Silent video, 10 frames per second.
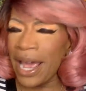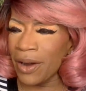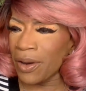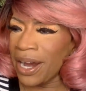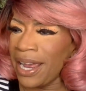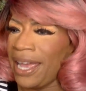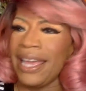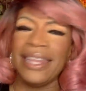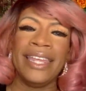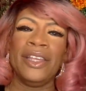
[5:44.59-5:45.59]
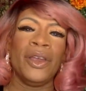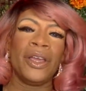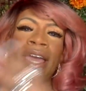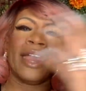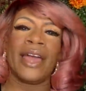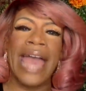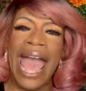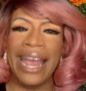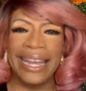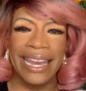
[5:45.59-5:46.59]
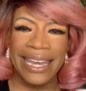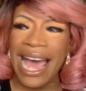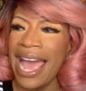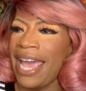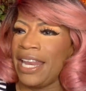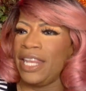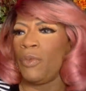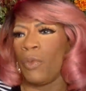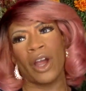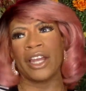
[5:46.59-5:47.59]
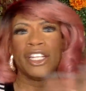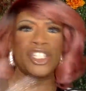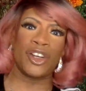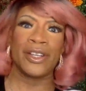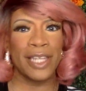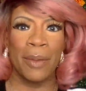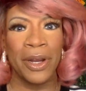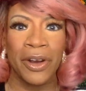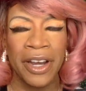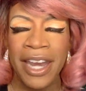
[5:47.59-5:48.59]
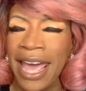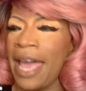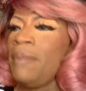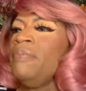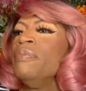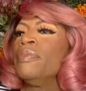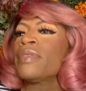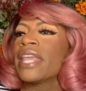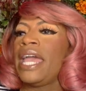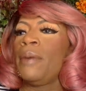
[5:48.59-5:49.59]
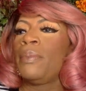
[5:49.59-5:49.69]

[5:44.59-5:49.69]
waitering and then, you know, you got to act at night and then work an insurance company during the day. Come on.